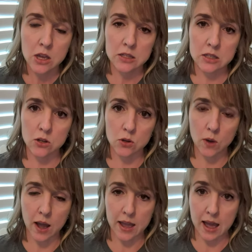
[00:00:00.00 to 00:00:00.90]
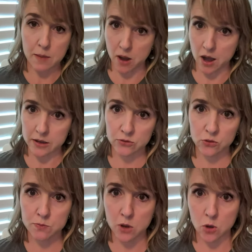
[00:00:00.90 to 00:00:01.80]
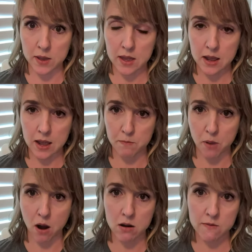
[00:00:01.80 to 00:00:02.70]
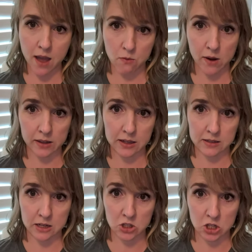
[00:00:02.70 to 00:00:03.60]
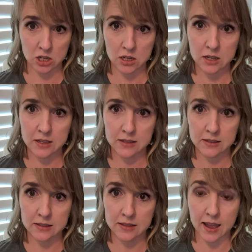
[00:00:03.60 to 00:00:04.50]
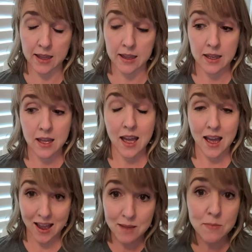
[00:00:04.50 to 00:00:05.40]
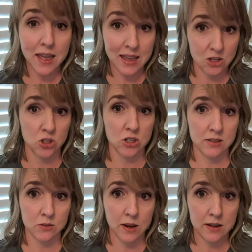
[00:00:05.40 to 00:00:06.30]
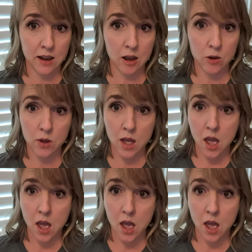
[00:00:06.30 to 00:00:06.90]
So I pause for a moment, and part of that recognition is to say, I'm anxious right now.